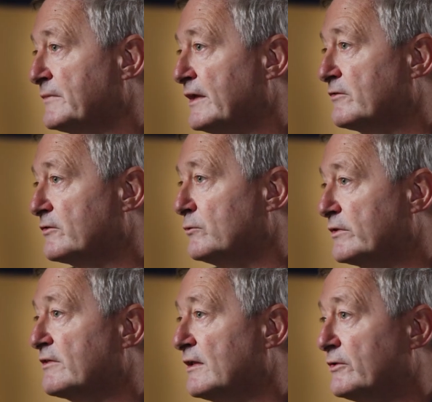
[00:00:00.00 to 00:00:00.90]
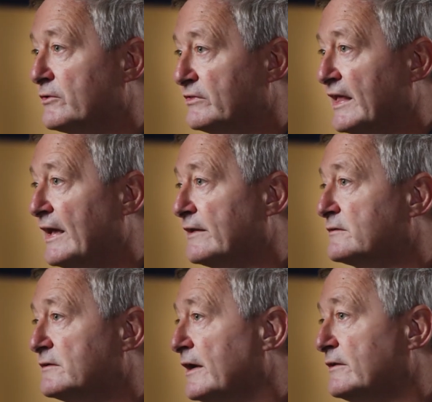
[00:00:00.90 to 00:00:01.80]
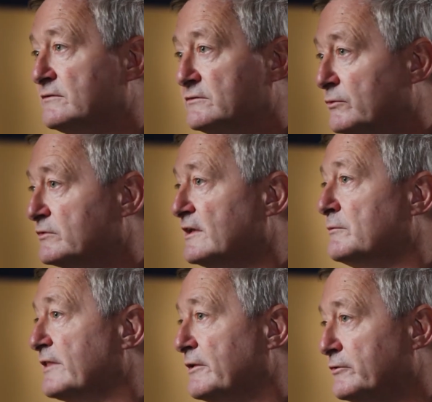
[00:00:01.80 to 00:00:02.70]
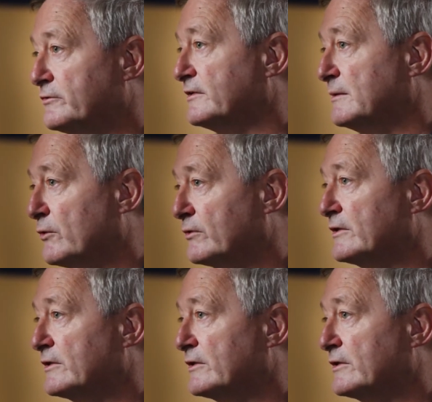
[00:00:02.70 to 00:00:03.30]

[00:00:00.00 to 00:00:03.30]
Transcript: And so once I learned that, I don't deal with editors anymore,